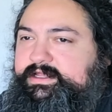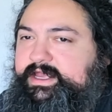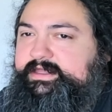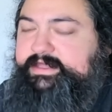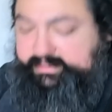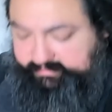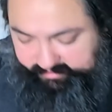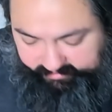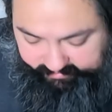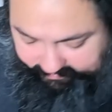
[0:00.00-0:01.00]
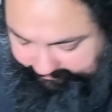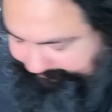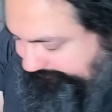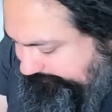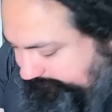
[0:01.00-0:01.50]
like this. And
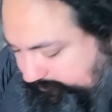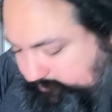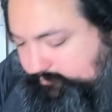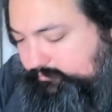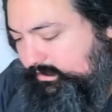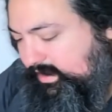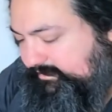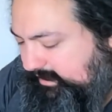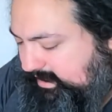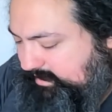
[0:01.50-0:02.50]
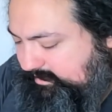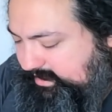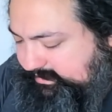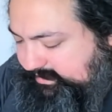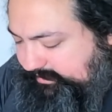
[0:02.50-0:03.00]
I feel like maybe
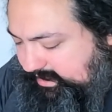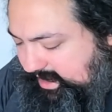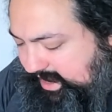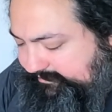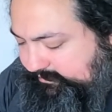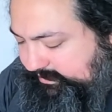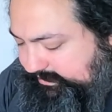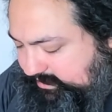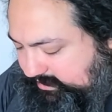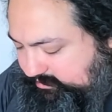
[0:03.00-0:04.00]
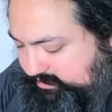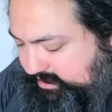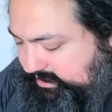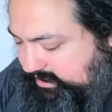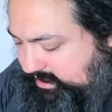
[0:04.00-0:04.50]
that's something I haven't really touched
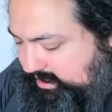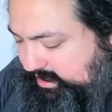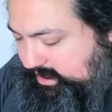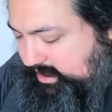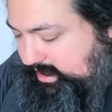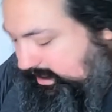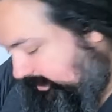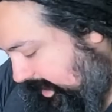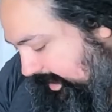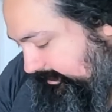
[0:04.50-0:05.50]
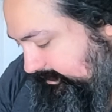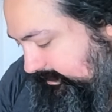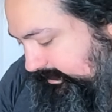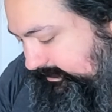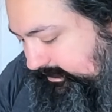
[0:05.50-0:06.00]
on a lot
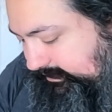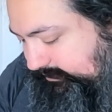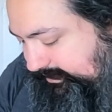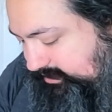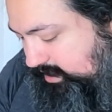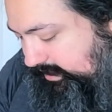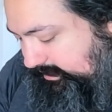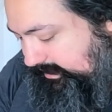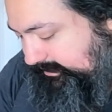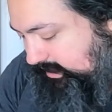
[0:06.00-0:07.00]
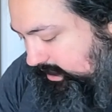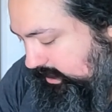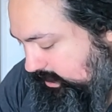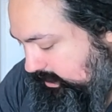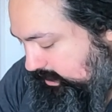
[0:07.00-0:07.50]
since we started this
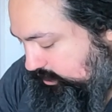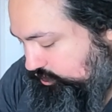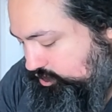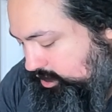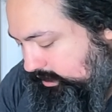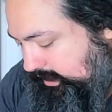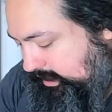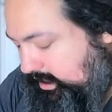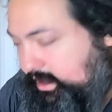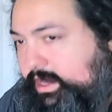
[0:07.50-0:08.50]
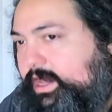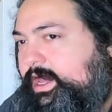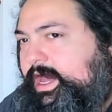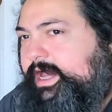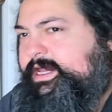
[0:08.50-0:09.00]
journey.
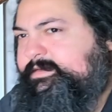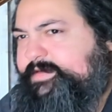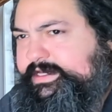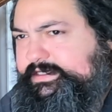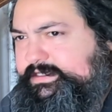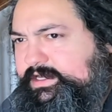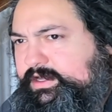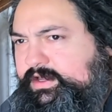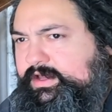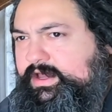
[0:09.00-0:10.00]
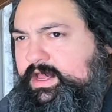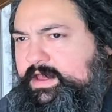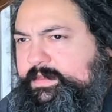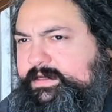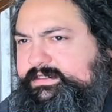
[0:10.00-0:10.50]
I guess because
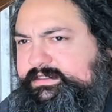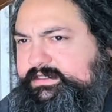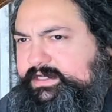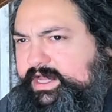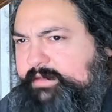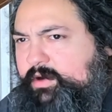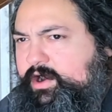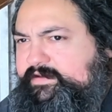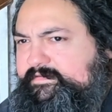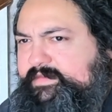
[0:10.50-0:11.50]
there's a part of